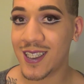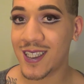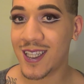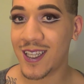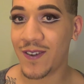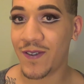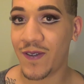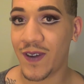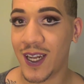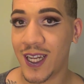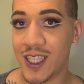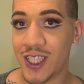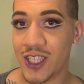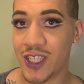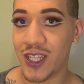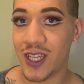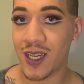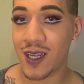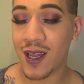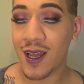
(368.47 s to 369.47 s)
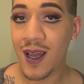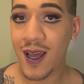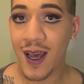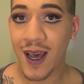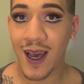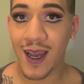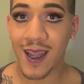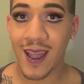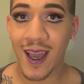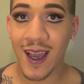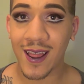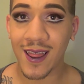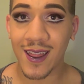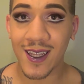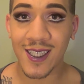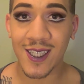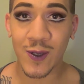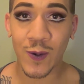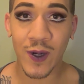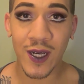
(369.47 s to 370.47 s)
is the finished look. Again,
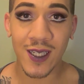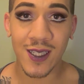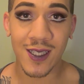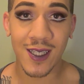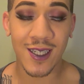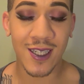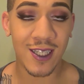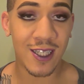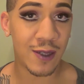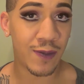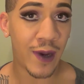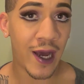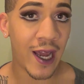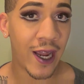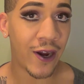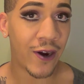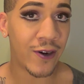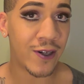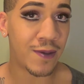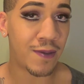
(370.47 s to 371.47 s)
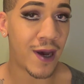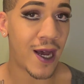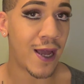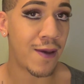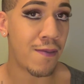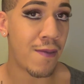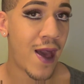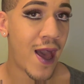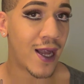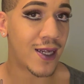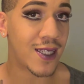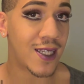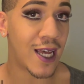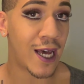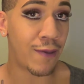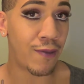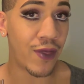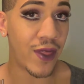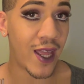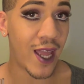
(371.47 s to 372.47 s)
this was inspired by MAC's
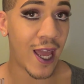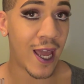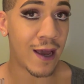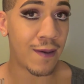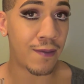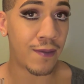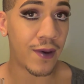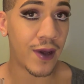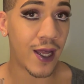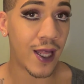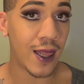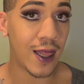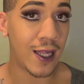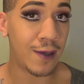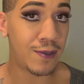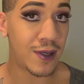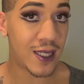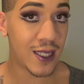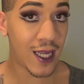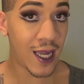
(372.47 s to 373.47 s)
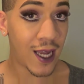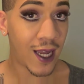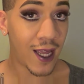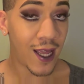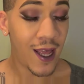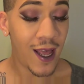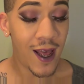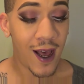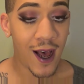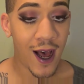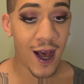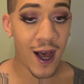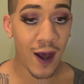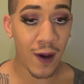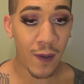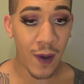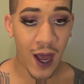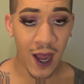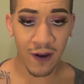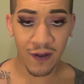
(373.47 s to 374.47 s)
Up The Amp lipstick.
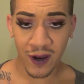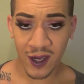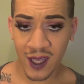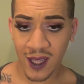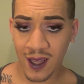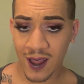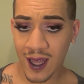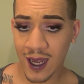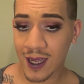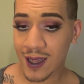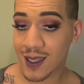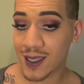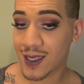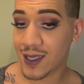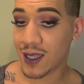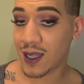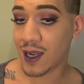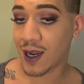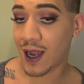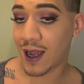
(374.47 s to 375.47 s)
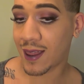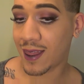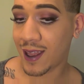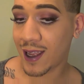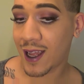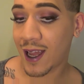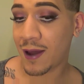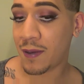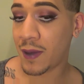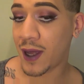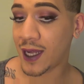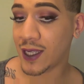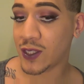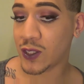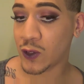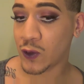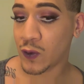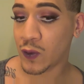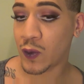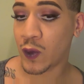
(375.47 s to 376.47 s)
Um, I really like this look. I think I may
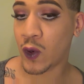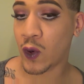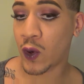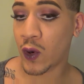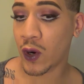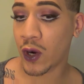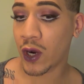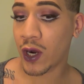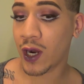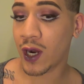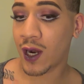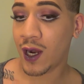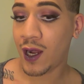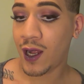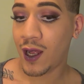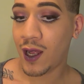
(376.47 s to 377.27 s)
do more